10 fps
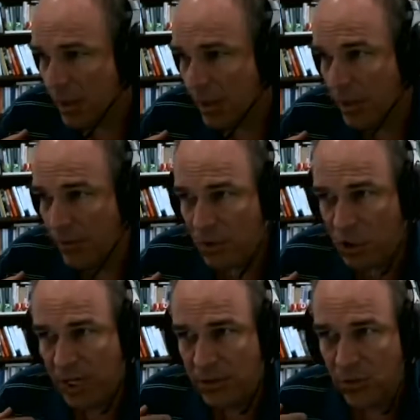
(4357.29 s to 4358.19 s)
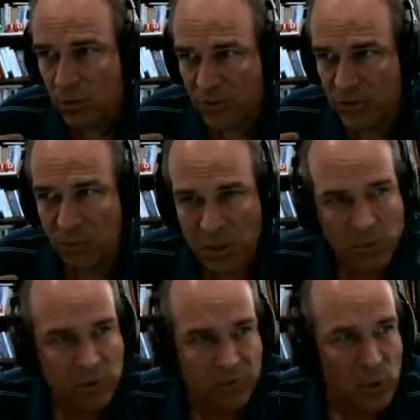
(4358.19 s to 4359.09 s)
the chat as well, so
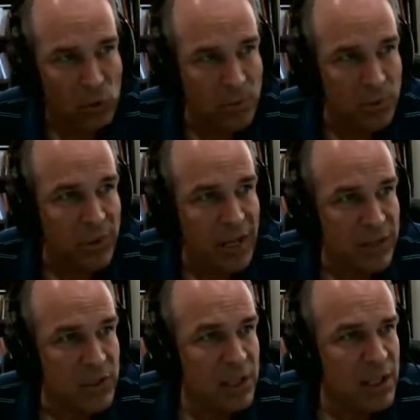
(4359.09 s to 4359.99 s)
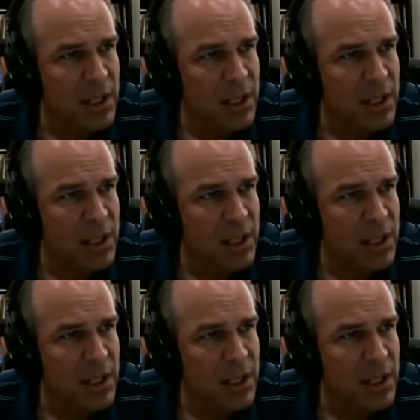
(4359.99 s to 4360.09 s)
people can follow up on that.